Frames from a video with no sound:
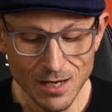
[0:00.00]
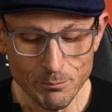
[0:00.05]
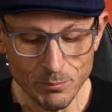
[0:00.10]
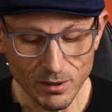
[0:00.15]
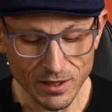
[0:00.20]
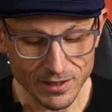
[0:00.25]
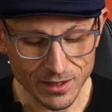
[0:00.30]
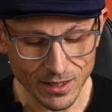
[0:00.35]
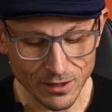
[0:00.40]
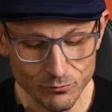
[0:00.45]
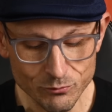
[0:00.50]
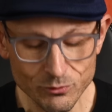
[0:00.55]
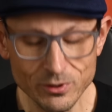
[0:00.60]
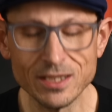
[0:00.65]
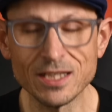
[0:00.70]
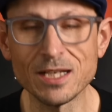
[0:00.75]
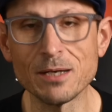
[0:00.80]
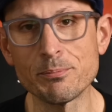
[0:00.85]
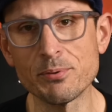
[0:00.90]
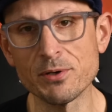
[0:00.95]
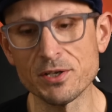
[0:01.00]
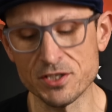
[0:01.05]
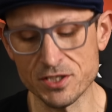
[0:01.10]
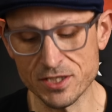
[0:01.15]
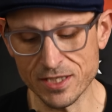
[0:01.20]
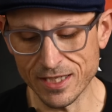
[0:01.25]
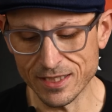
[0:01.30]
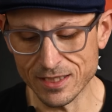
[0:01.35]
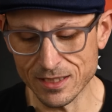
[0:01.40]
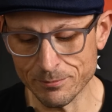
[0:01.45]
but I really
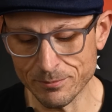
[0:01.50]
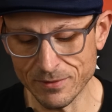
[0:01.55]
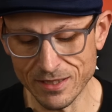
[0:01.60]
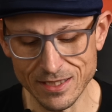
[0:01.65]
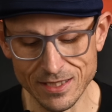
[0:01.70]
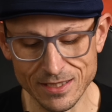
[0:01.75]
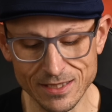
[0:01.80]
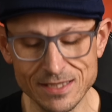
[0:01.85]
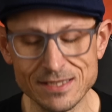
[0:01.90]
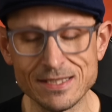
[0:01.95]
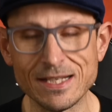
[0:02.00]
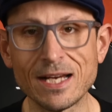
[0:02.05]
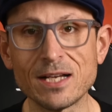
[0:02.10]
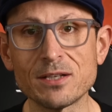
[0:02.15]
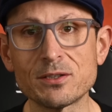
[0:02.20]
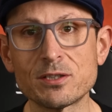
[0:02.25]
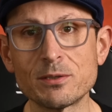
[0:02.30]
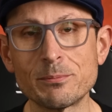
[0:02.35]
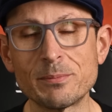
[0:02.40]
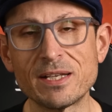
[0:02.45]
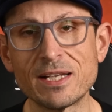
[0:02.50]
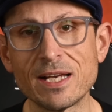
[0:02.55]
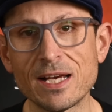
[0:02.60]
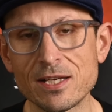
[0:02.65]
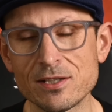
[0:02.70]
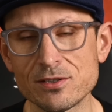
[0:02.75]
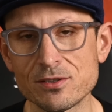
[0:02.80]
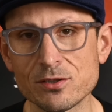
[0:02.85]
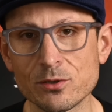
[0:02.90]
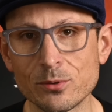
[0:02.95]
appreciate them getting this out to me
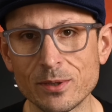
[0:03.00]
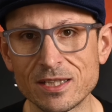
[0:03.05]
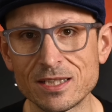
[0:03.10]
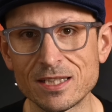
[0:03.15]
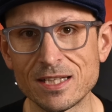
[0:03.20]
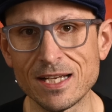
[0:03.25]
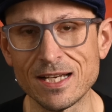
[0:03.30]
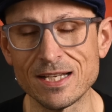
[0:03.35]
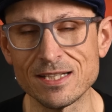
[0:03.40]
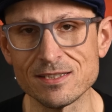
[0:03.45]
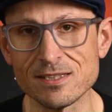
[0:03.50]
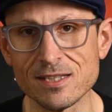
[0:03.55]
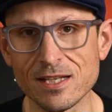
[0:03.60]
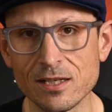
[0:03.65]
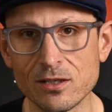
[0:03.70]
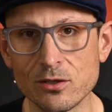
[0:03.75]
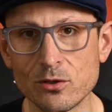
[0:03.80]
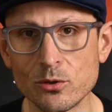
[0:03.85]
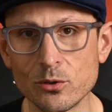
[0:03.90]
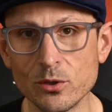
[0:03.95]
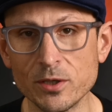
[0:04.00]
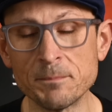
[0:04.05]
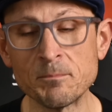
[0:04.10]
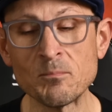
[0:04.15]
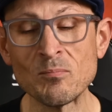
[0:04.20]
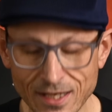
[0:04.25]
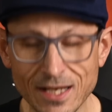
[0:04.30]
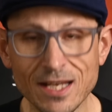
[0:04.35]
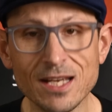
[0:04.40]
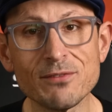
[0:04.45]
as quickly as they could.
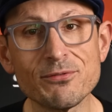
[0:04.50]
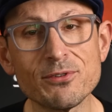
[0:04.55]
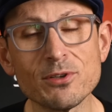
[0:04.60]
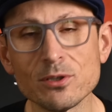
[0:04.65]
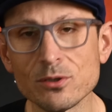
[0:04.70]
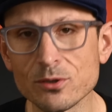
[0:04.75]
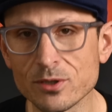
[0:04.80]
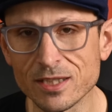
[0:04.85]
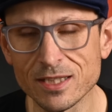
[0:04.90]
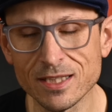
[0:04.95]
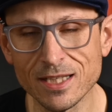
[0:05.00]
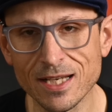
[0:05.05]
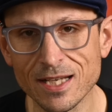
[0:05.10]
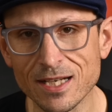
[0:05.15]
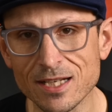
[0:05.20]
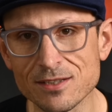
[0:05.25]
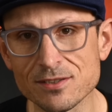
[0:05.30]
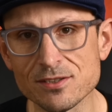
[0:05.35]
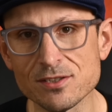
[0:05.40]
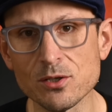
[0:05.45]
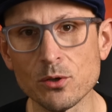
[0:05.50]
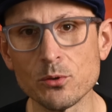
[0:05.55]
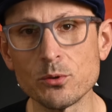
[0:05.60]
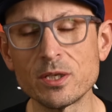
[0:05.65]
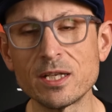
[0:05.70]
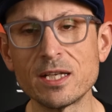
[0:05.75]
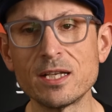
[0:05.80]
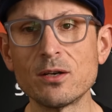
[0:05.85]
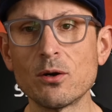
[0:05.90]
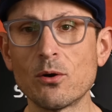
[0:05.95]
If you're looking to get a
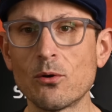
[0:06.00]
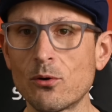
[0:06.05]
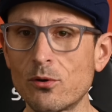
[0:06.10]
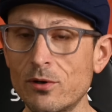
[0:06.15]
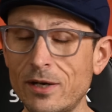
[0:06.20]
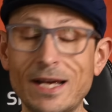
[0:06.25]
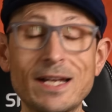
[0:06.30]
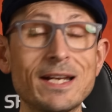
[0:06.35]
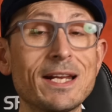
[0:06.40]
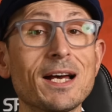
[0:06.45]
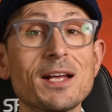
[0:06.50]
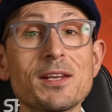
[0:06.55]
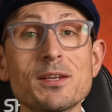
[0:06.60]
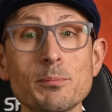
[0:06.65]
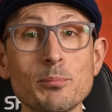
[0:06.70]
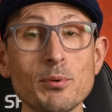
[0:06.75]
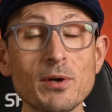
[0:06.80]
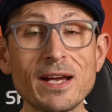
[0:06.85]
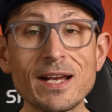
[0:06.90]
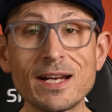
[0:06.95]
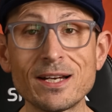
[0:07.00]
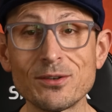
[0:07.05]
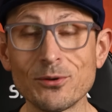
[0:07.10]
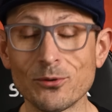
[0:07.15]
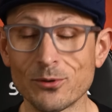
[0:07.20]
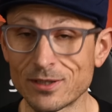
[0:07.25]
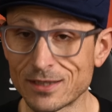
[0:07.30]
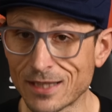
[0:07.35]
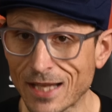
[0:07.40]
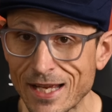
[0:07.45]
Sony or any other brand
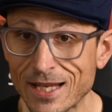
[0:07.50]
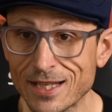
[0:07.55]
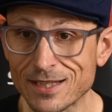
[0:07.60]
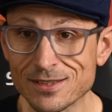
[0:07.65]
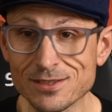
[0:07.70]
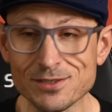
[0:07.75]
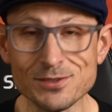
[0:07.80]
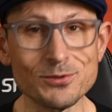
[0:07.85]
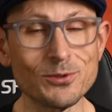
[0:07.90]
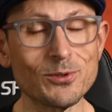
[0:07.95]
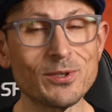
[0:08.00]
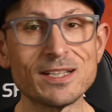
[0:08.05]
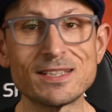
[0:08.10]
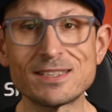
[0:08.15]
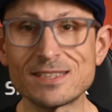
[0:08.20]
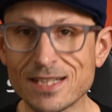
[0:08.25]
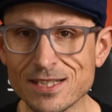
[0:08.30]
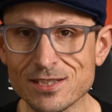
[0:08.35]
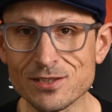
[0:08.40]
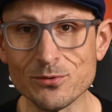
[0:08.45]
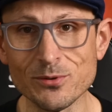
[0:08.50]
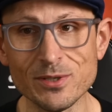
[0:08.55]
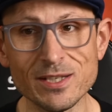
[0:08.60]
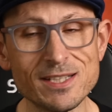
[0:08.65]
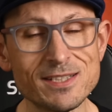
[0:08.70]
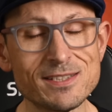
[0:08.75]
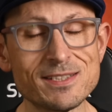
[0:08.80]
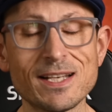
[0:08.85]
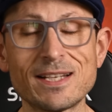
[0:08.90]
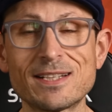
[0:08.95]
or a lens or
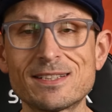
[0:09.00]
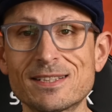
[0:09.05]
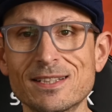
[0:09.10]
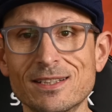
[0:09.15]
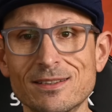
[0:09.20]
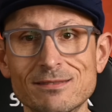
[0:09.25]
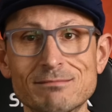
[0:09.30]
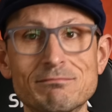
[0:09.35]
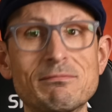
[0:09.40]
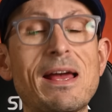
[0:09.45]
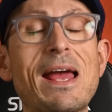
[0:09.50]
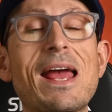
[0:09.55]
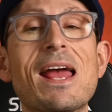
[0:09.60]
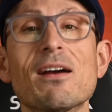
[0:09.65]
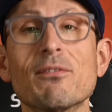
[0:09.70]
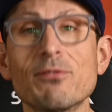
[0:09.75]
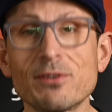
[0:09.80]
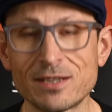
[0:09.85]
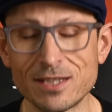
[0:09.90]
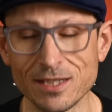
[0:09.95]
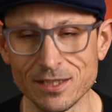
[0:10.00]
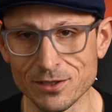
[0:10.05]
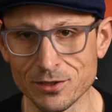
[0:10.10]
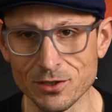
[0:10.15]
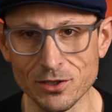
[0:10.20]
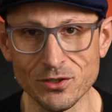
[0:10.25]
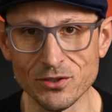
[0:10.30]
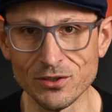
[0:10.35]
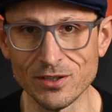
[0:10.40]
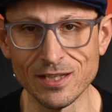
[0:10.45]
accessories, they sell everything that
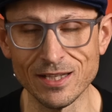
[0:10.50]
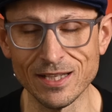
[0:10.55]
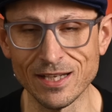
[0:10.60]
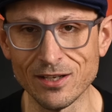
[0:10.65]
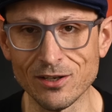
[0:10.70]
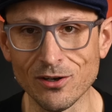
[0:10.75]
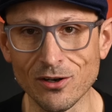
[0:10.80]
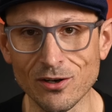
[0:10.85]
you could think